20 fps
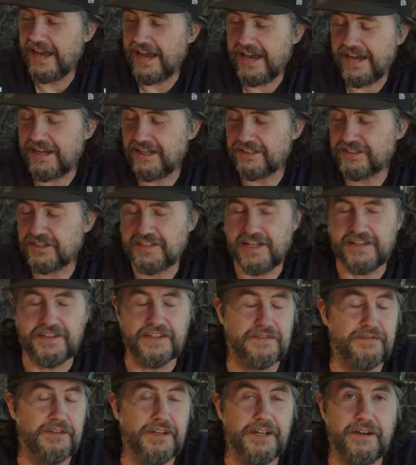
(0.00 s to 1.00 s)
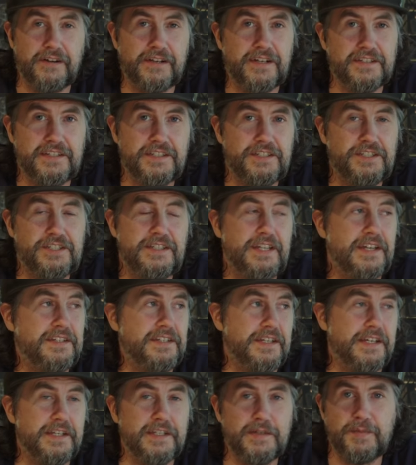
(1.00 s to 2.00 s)
I'll just end this video because this
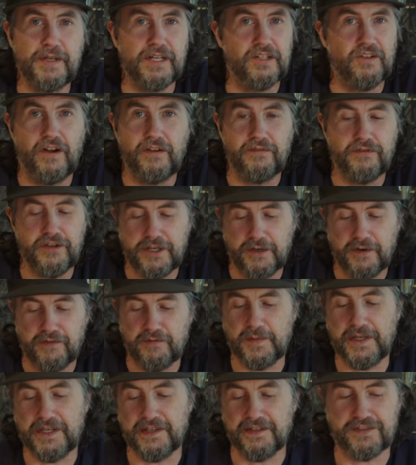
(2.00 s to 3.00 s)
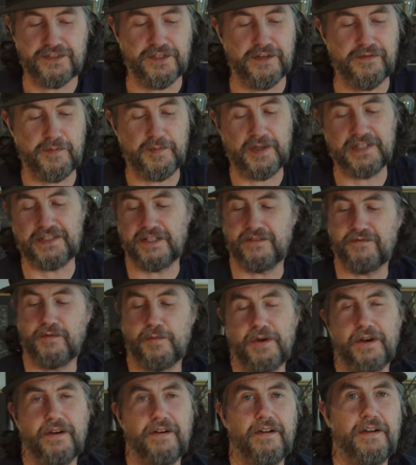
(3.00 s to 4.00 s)
doesn't need to be a long video of me serving myself a
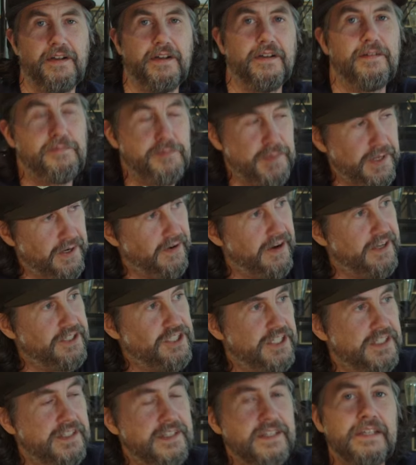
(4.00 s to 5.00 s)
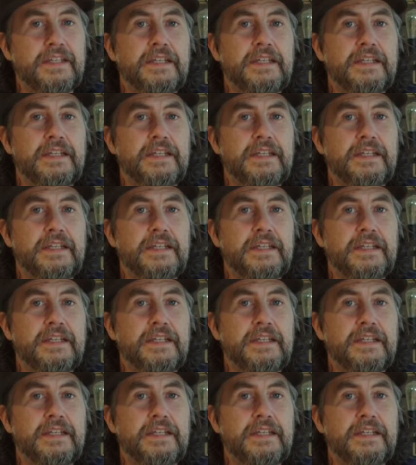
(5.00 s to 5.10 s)
beer on a beer engine.